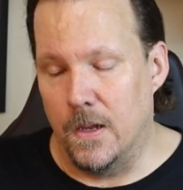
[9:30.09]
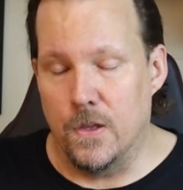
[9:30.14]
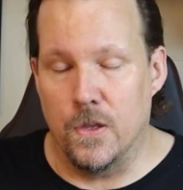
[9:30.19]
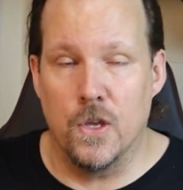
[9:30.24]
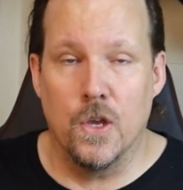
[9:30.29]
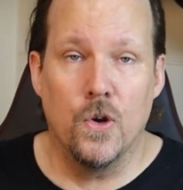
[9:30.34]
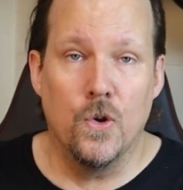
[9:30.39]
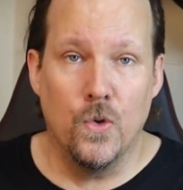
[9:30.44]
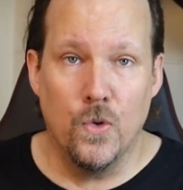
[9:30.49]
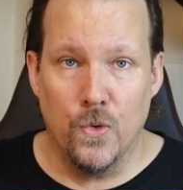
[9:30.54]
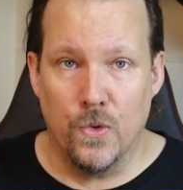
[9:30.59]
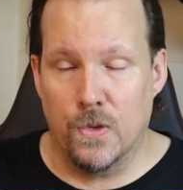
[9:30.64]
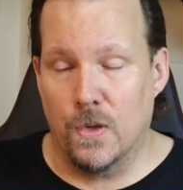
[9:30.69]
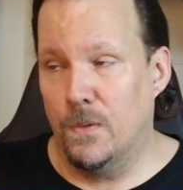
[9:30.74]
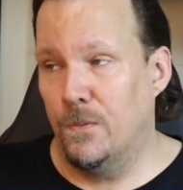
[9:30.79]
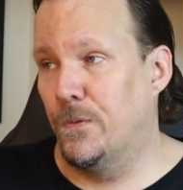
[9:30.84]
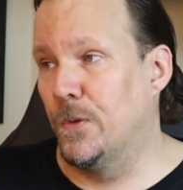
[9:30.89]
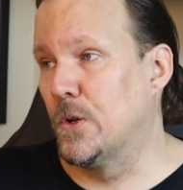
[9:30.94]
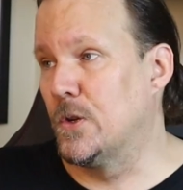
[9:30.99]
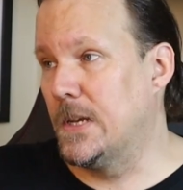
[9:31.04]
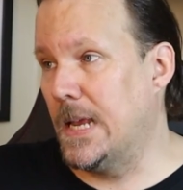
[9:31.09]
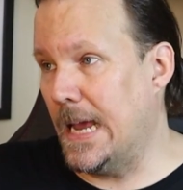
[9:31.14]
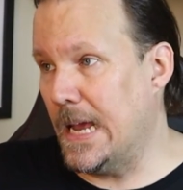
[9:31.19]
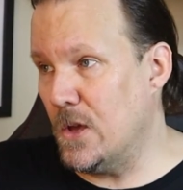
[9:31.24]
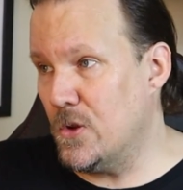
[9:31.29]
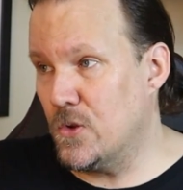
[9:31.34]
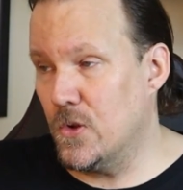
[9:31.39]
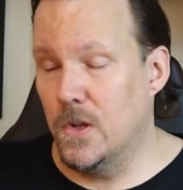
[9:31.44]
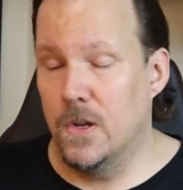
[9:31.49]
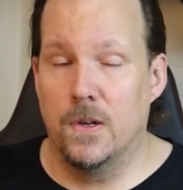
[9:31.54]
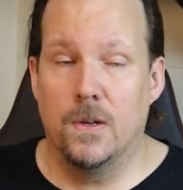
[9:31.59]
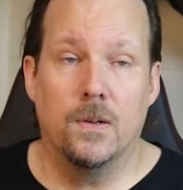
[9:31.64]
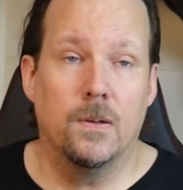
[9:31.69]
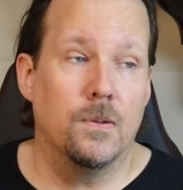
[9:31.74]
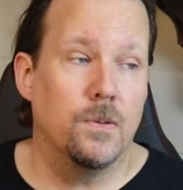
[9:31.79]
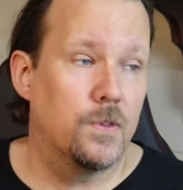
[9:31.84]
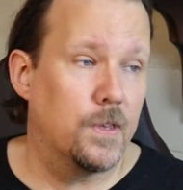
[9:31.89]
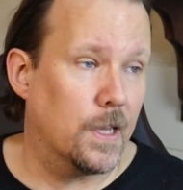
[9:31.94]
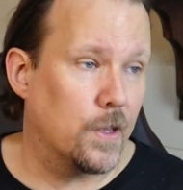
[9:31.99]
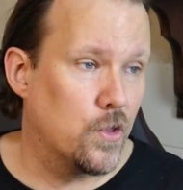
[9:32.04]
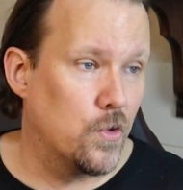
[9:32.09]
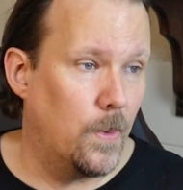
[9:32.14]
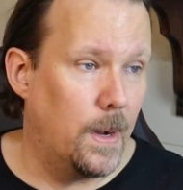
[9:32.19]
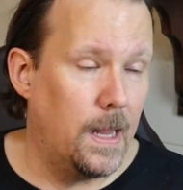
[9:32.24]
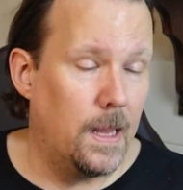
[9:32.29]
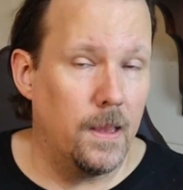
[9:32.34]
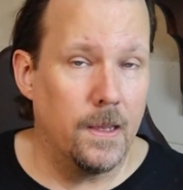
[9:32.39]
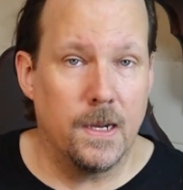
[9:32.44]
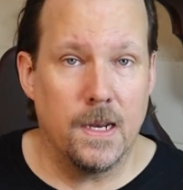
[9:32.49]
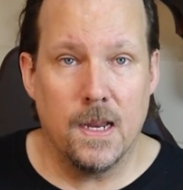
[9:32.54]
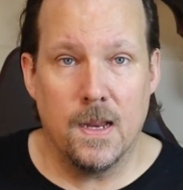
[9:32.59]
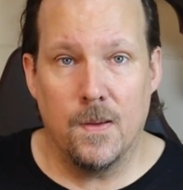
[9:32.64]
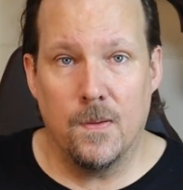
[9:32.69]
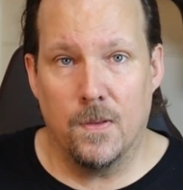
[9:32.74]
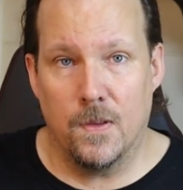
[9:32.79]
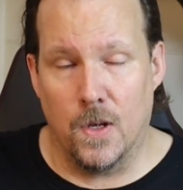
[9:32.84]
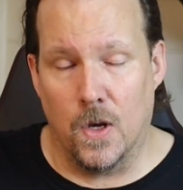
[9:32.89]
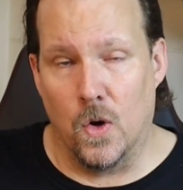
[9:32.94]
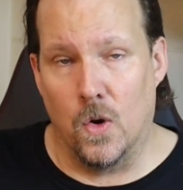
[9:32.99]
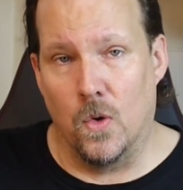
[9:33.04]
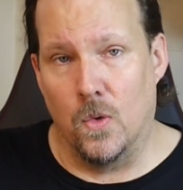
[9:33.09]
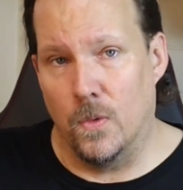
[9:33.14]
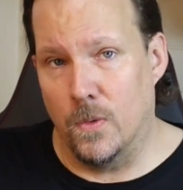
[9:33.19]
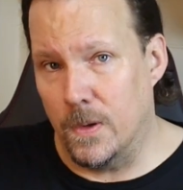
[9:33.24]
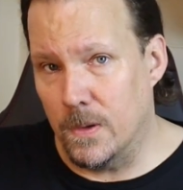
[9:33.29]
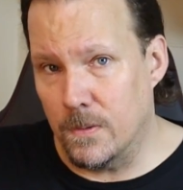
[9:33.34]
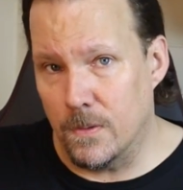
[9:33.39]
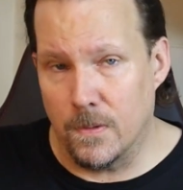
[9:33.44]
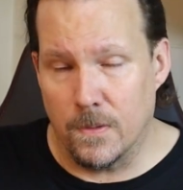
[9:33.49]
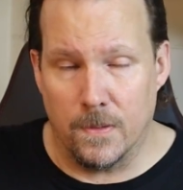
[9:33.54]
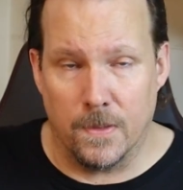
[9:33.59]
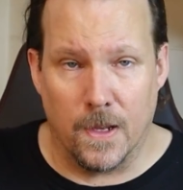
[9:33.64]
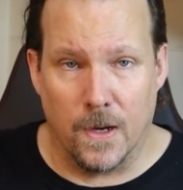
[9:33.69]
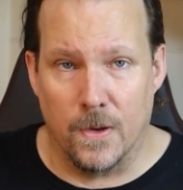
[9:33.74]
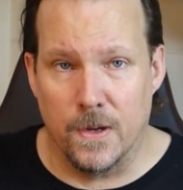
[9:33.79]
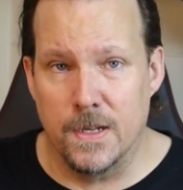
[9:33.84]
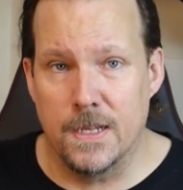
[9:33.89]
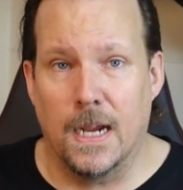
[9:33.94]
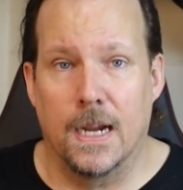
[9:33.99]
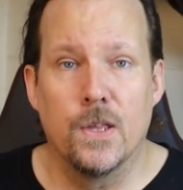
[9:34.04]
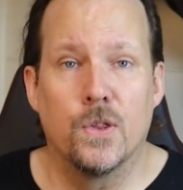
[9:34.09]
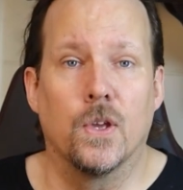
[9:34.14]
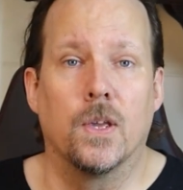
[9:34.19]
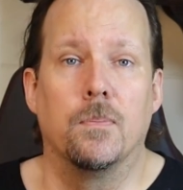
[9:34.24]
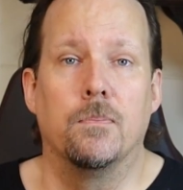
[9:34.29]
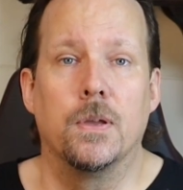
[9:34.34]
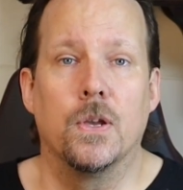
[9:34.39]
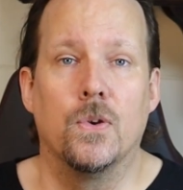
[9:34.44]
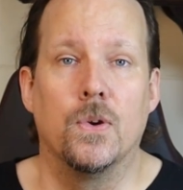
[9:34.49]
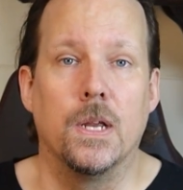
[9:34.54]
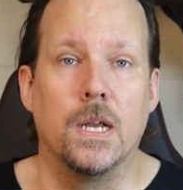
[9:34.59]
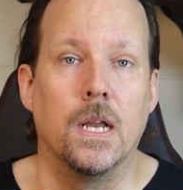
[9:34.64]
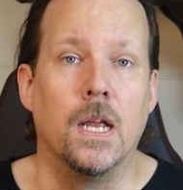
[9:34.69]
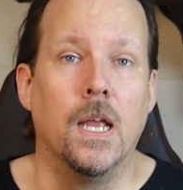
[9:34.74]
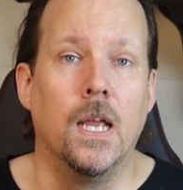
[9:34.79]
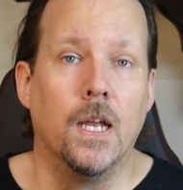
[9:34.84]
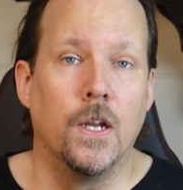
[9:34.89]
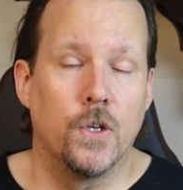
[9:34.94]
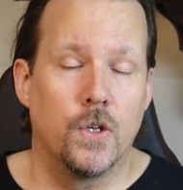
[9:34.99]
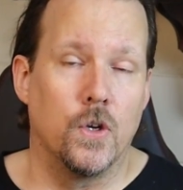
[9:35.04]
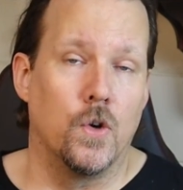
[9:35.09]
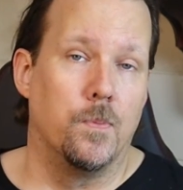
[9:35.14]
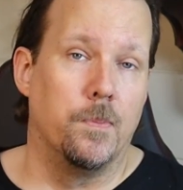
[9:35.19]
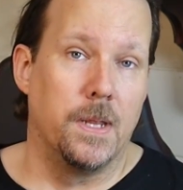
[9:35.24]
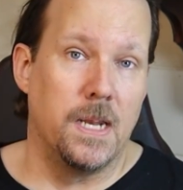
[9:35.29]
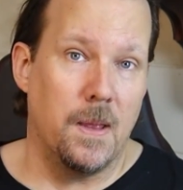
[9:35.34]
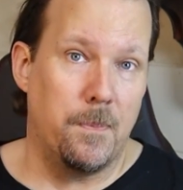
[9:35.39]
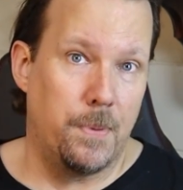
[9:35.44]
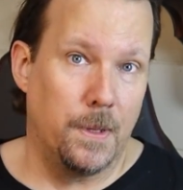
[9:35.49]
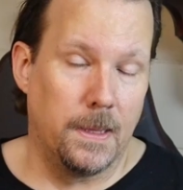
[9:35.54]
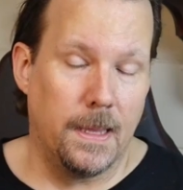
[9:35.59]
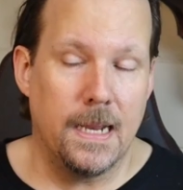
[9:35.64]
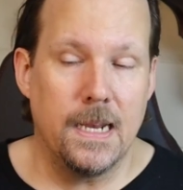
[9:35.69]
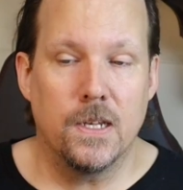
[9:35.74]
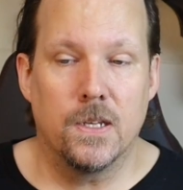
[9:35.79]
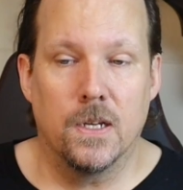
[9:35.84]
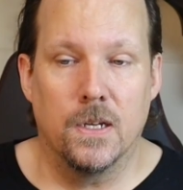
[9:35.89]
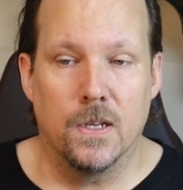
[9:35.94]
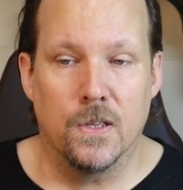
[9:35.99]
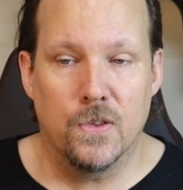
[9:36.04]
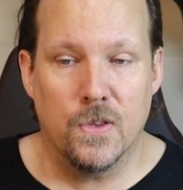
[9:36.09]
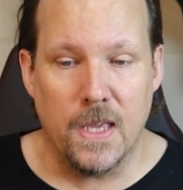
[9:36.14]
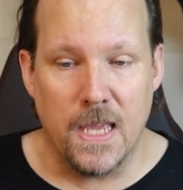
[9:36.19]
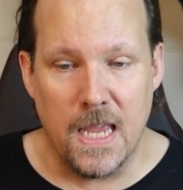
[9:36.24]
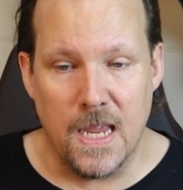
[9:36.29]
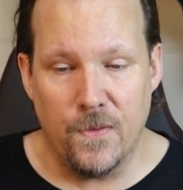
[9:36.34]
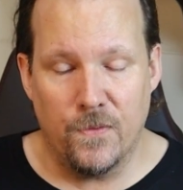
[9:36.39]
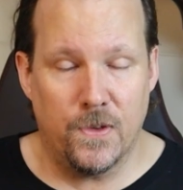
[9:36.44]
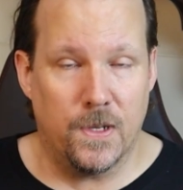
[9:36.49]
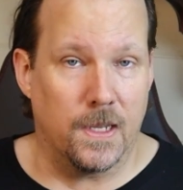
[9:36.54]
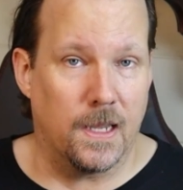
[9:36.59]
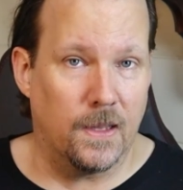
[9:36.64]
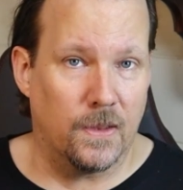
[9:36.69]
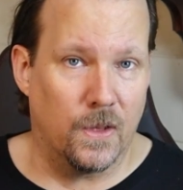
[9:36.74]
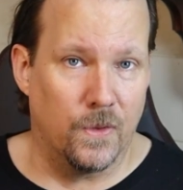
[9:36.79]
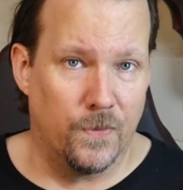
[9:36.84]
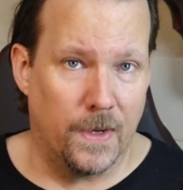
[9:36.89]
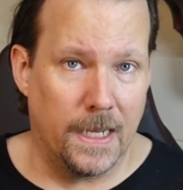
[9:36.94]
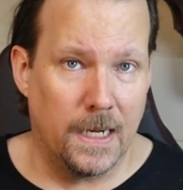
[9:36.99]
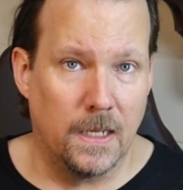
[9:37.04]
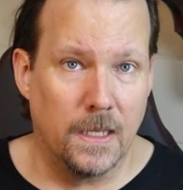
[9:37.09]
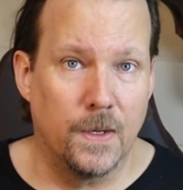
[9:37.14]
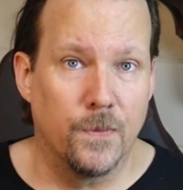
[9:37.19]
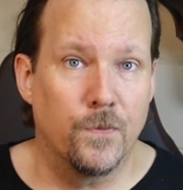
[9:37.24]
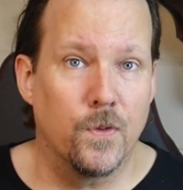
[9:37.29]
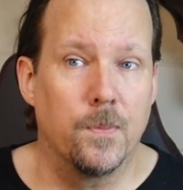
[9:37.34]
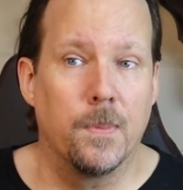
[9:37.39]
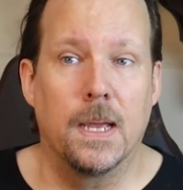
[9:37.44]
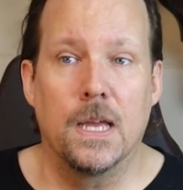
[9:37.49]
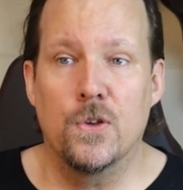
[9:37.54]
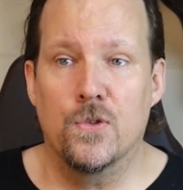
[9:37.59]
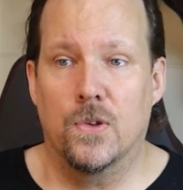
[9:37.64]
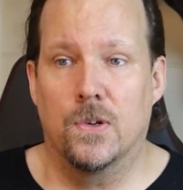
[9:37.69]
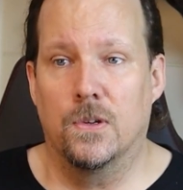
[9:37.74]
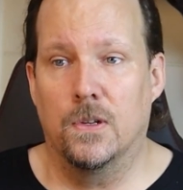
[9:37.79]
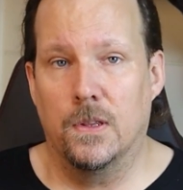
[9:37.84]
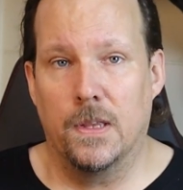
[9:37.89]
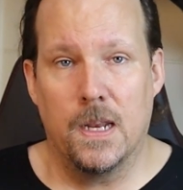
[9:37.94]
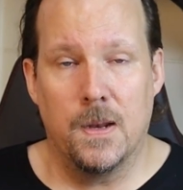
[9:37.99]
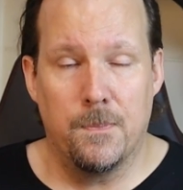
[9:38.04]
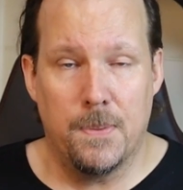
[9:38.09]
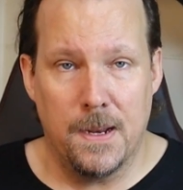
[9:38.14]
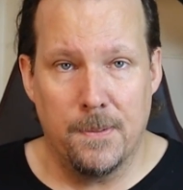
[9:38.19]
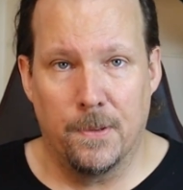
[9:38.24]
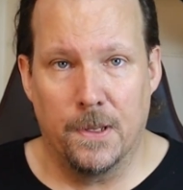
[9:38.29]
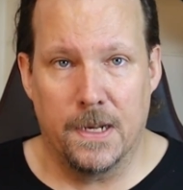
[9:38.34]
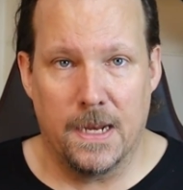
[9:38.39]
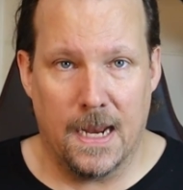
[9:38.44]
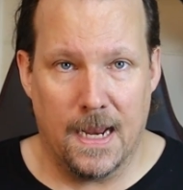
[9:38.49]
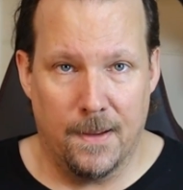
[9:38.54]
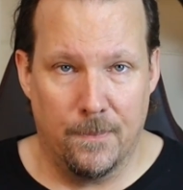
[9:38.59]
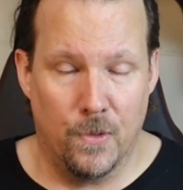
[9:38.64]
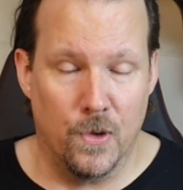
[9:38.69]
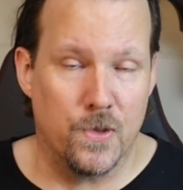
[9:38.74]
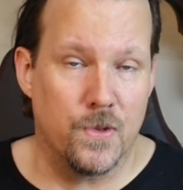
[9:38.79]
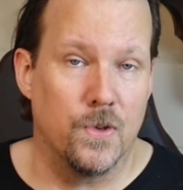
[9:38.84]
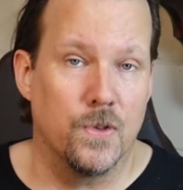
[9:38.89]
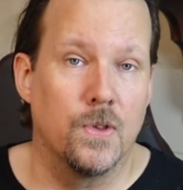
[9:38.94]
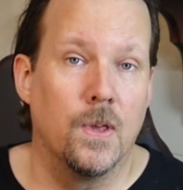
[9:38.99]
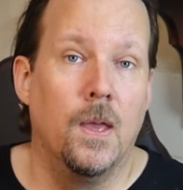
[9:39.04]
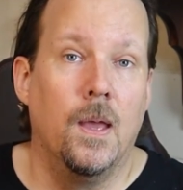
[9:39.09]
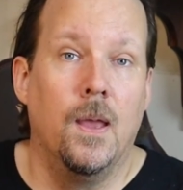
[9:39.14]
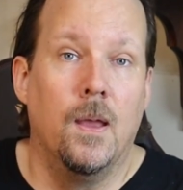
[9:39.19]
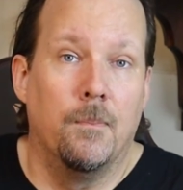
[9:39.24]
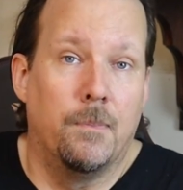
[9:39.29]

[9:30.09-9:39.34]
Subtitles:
use flirtation, sexuality, you know, their enticing beauty to manipulate, to deceive, to get the vital information, to lead people into ambushes.